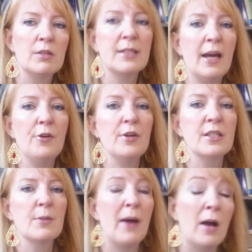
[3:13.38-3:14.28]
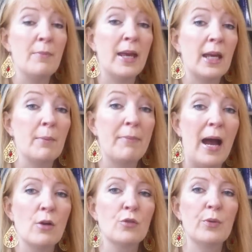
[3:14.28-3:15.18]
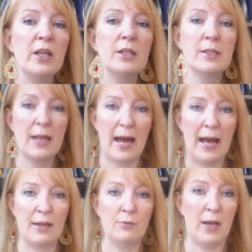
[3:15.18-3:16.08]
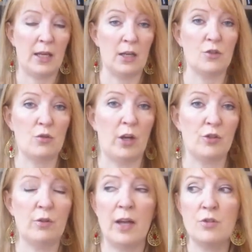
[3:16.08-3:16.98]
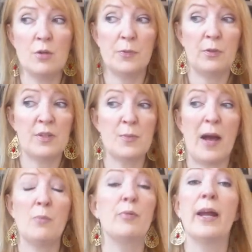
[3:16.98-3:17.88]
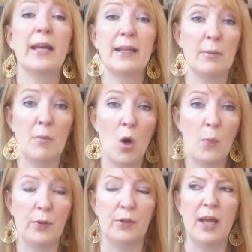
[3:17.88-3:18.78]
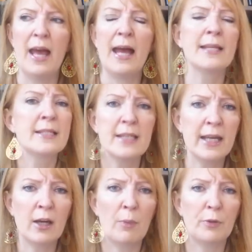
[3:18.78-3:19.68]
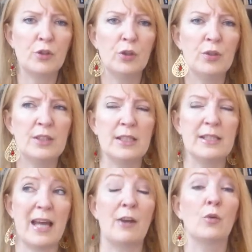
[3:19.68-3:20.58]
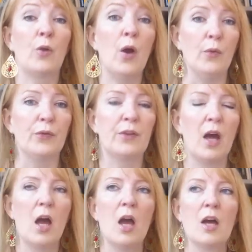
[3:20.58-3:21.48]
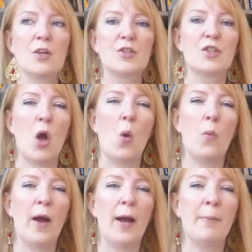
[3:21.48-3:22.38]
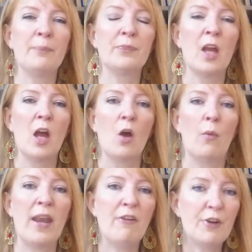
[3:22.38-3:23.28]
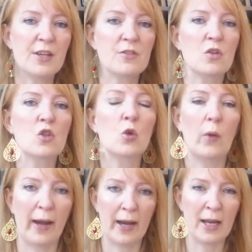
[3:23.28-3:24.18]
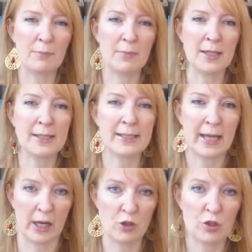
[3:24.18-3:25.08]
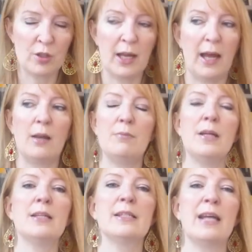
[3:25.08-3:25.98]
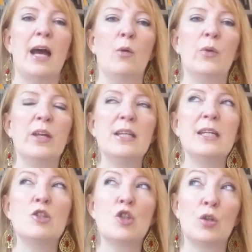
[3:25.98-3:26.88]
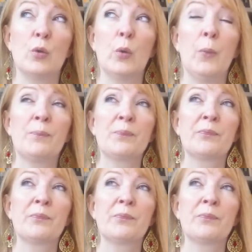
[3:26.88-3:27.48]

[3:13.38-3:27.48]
Saturn is about making boundaries and making structure, and Jupiter is about breaking them open and seeing opportunities and growth. So um, whenever there's a square, it means tension, and it means that we need to